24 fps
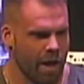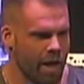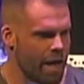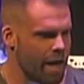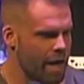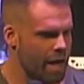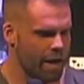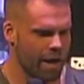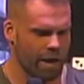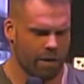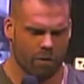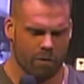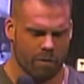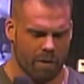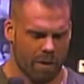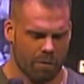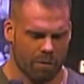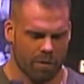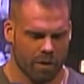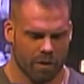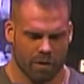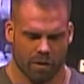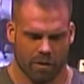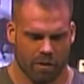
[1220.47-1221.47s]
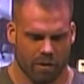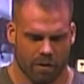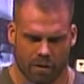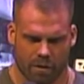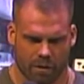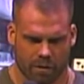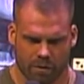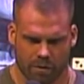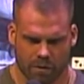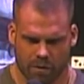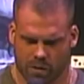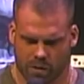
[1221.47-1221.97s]
And I remember
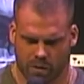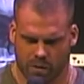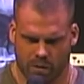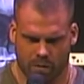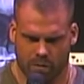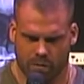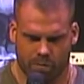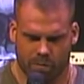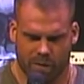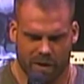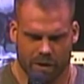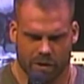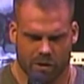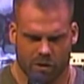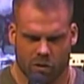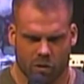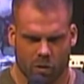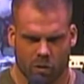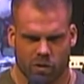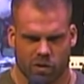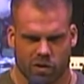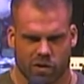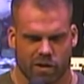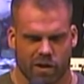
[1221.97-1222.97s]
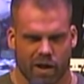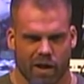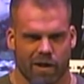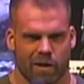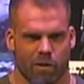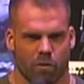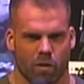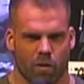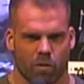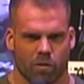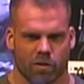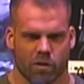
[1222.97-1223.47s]
being so stunned at
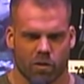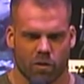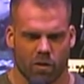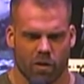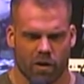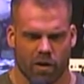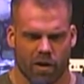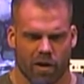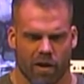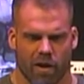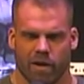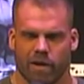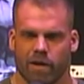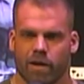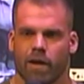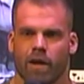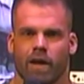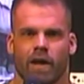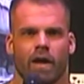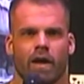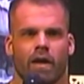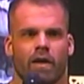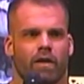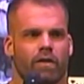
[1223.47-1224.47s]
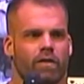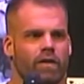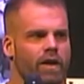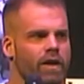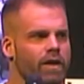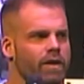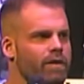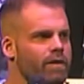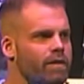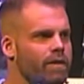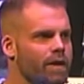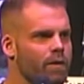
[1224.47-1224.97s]
what was going on that
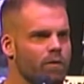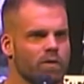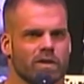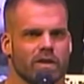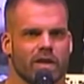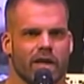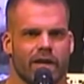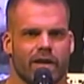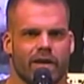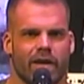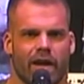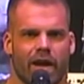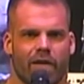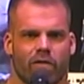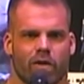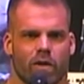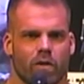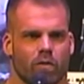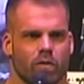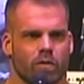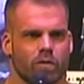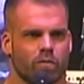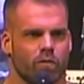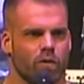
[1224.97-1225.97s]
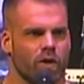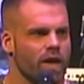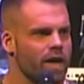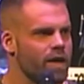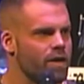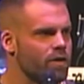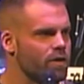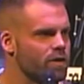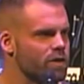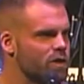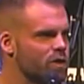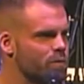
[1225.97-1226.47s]
it was like everything was
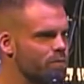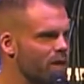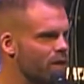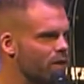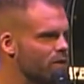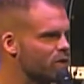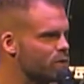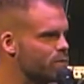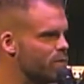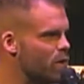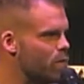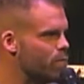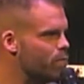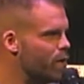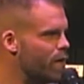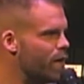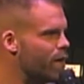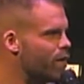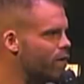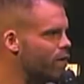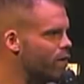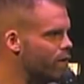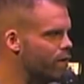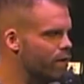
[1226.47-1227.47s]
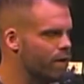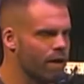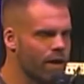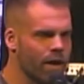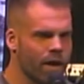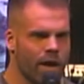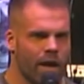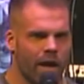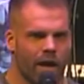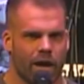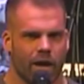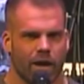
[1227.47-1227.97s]
brighter and smelled better,
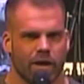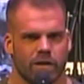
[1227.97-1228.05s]
and I